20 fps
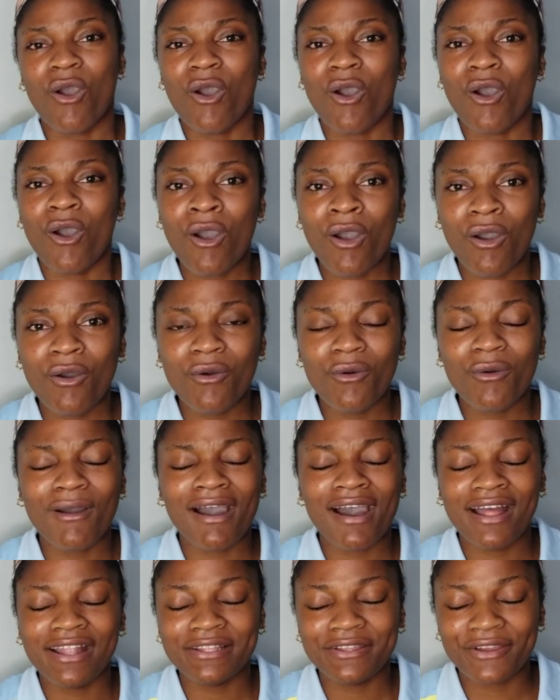how
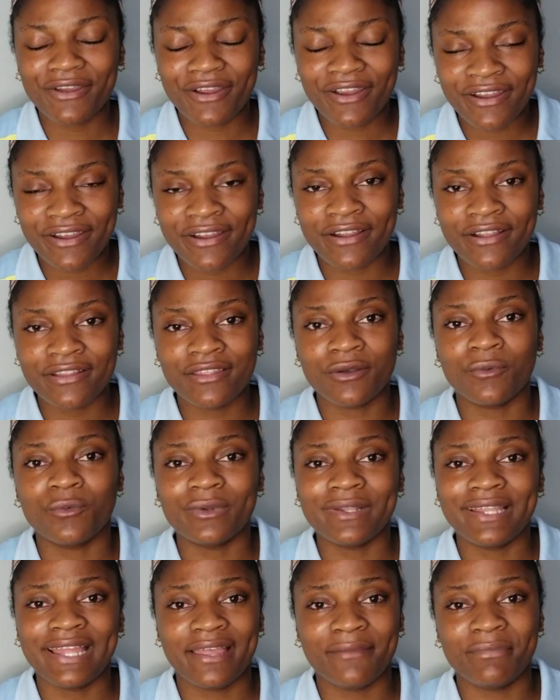on earth would
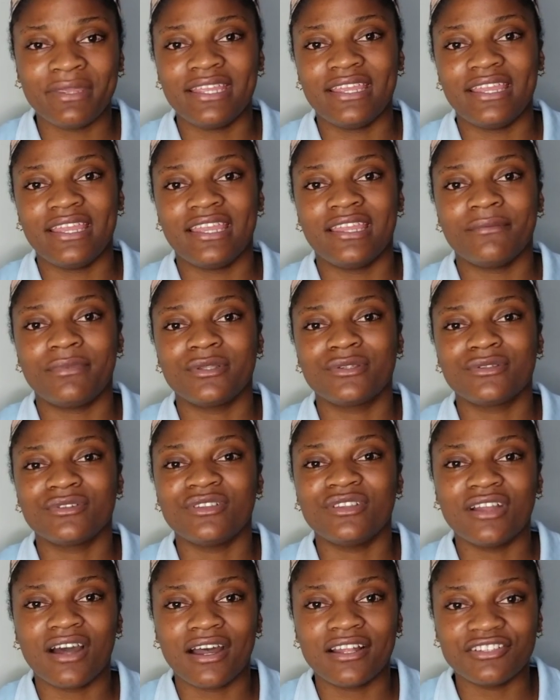I be able to
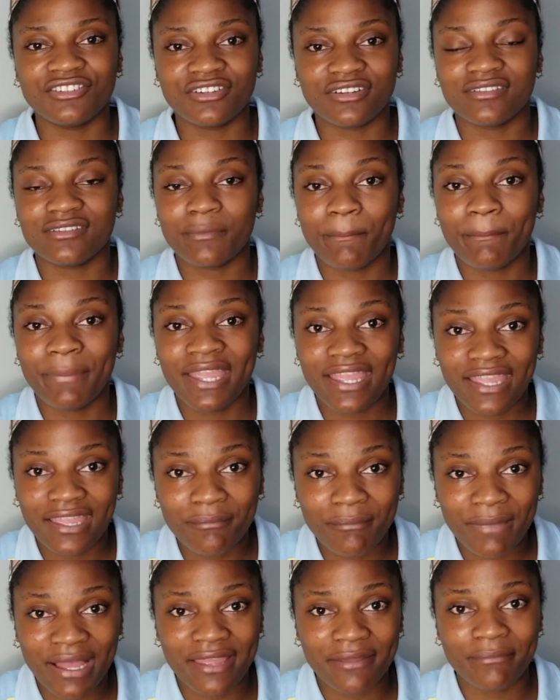not just pay
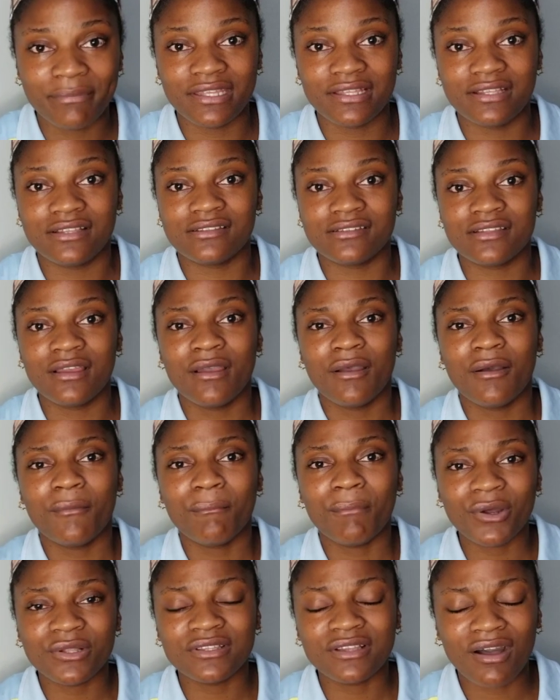my bills,
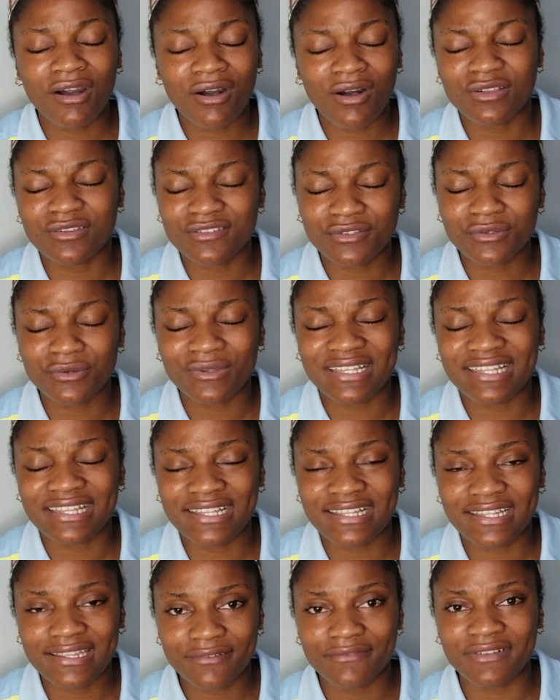but also
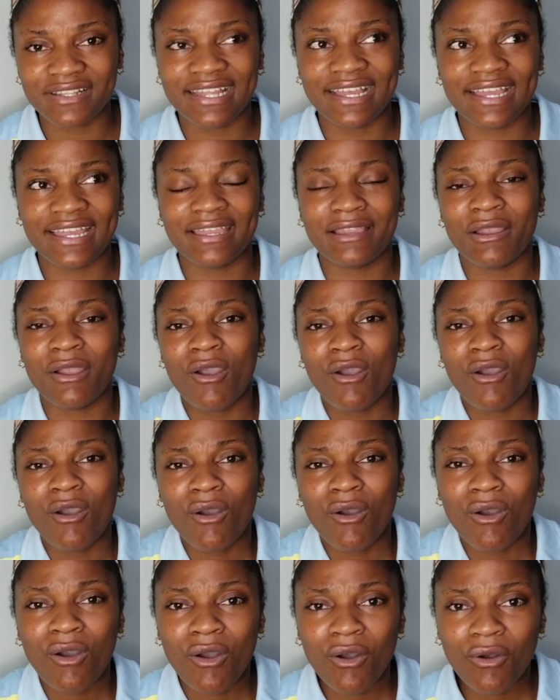live? Like,
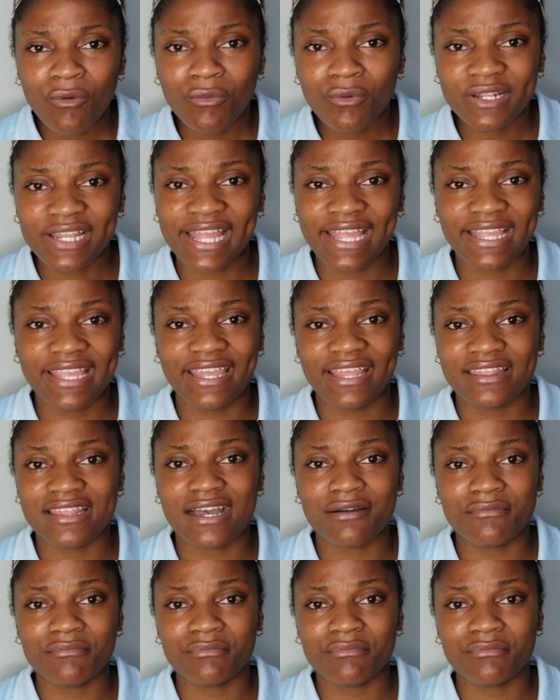how would I get that